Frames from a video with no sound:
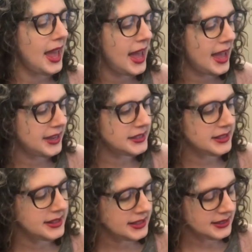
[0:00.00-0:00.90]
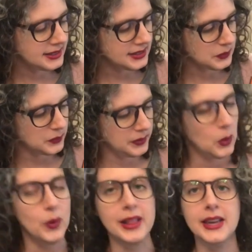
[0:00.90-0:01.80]
And this is,
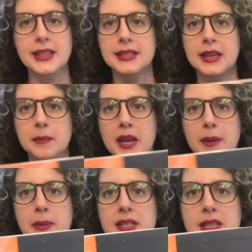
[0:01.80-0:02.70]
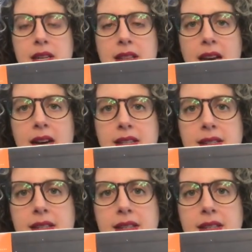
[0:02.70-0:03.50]
oh, I like these end papers. Look at that.